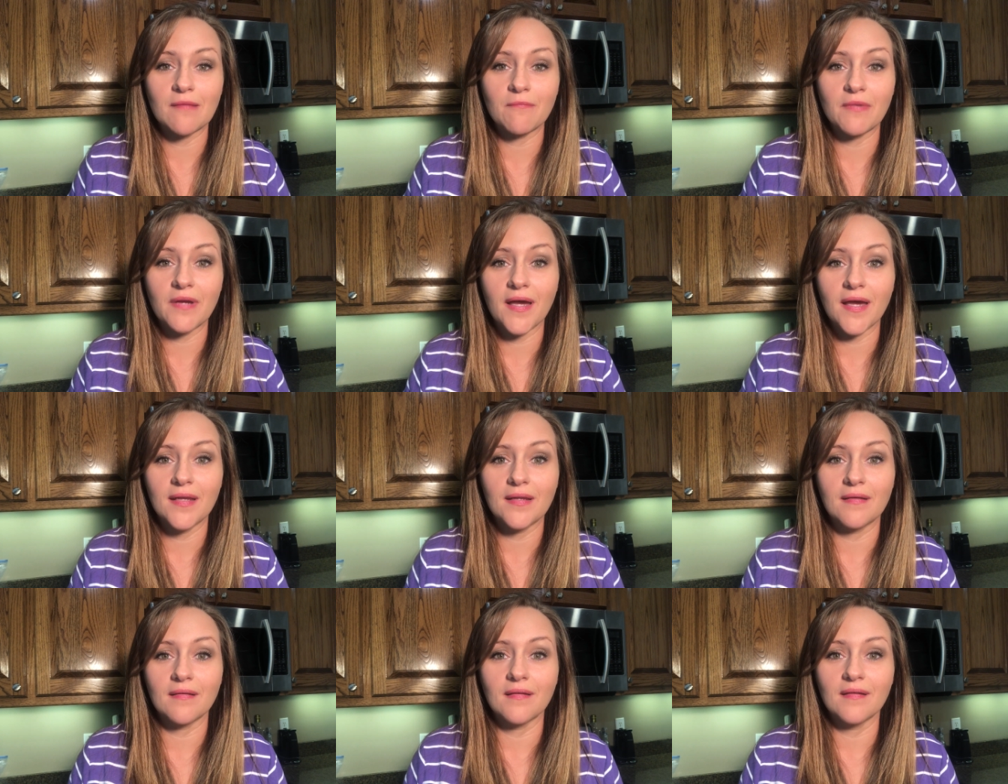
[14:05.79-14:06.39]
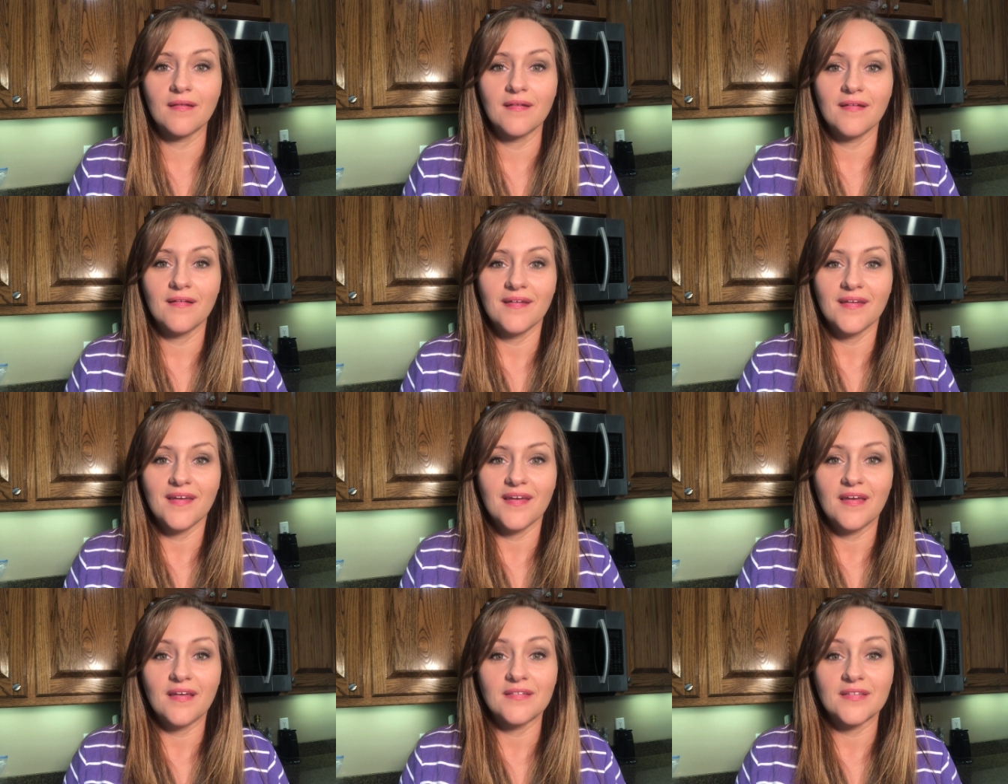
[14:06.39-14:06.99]
I'm kind of
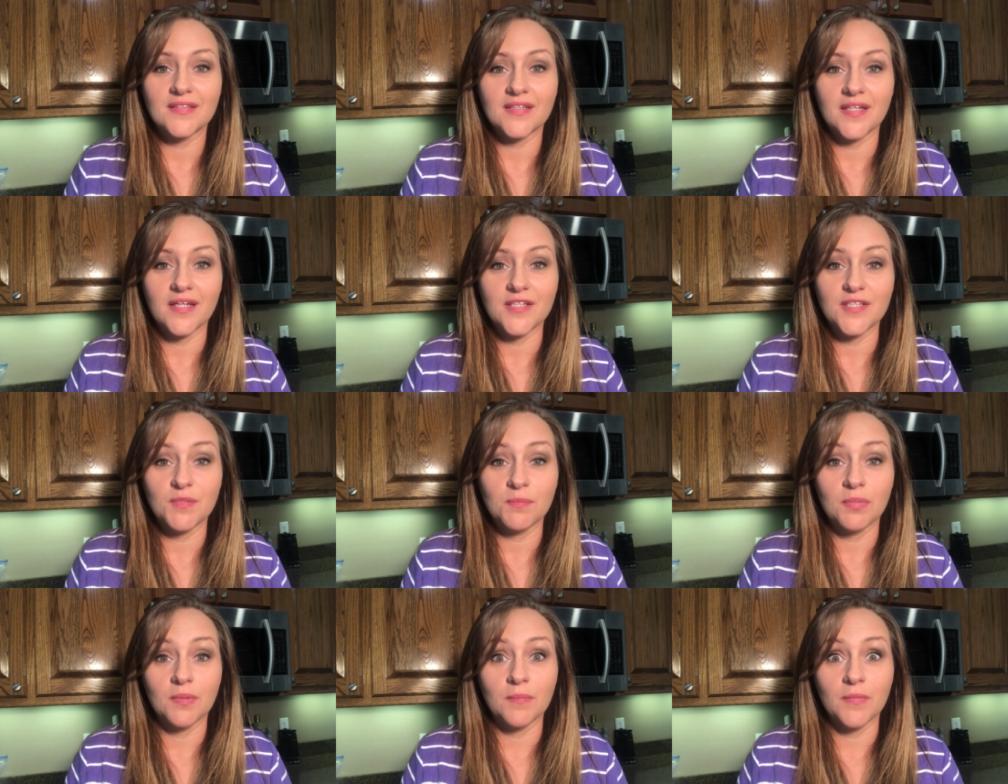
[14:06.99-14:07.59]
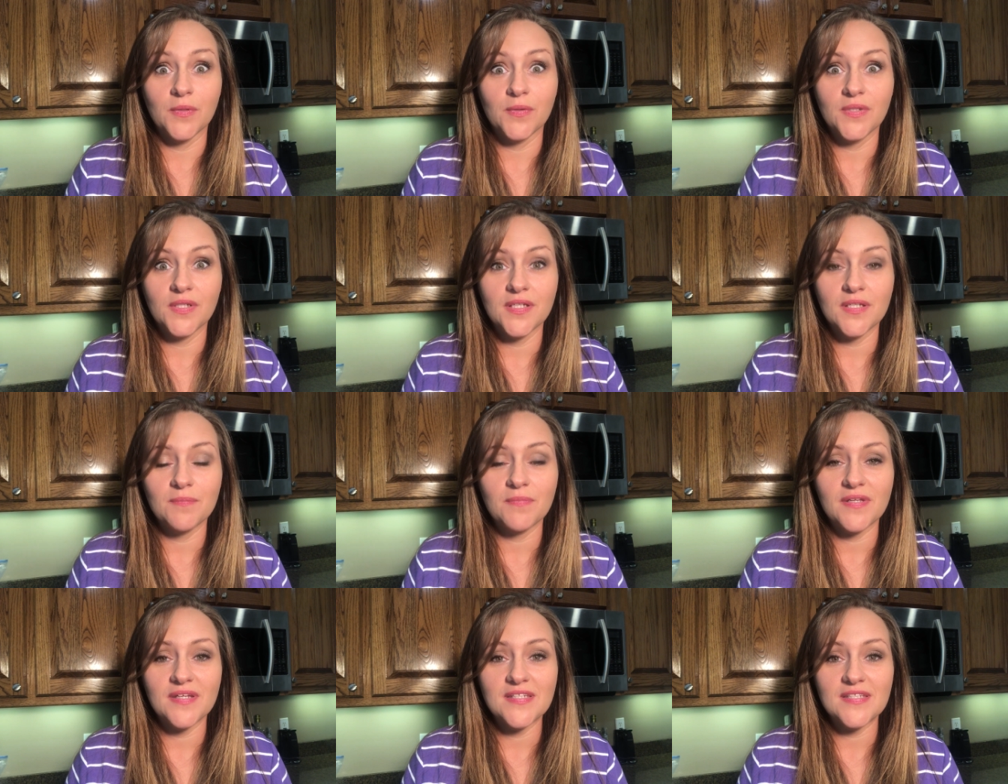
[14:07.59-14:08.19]
scared to promote
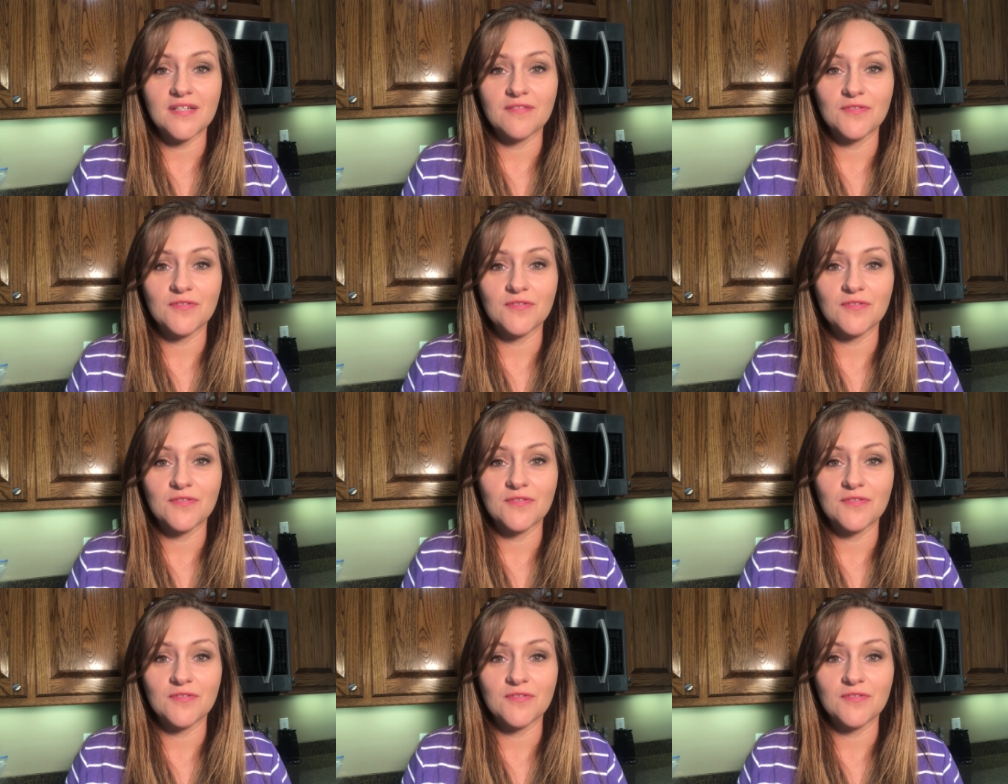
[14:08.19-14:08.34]
any place